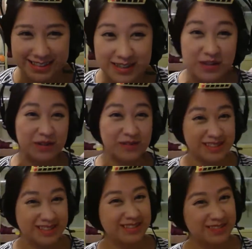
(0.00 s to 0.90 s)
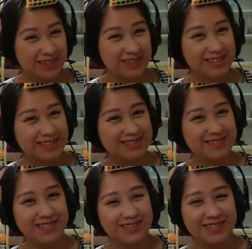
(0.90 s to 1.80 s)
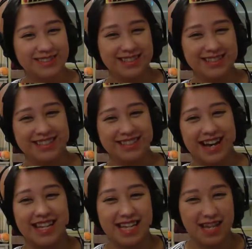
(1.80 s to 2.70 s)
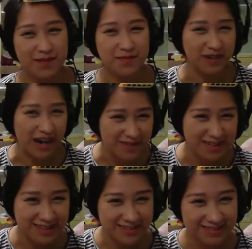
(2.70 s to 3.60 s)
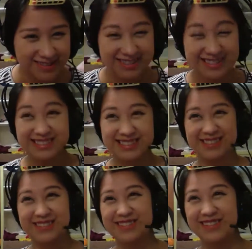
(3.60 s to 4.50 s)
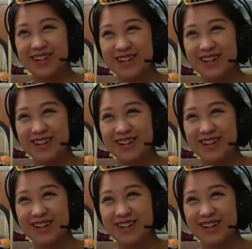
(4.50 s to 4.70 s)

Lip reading: going to a public school because I came from private school. So